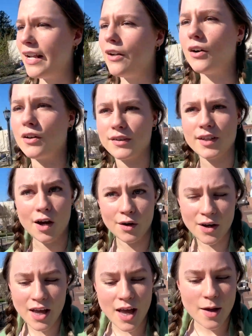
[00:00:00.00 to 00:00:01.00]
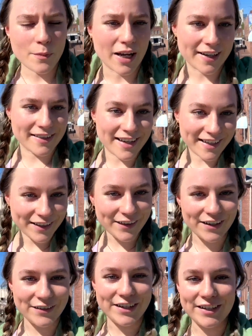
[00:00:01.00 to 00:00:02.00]
And also, Becca's taking
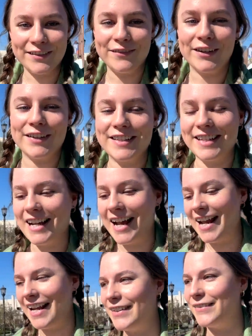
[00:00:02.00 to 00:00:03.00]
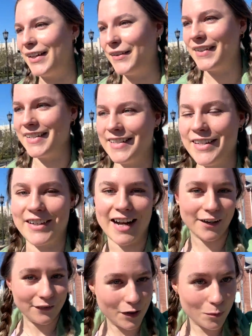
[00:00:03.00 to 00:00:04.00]
graduation photos today and I really want to see her
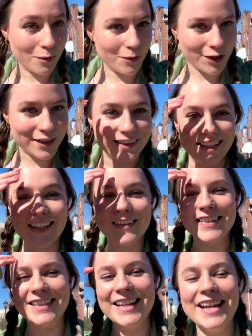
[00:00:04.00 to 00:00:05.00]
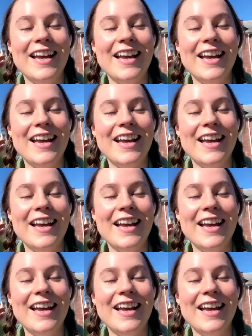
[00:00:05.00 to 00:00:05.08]
outfit before she leaves.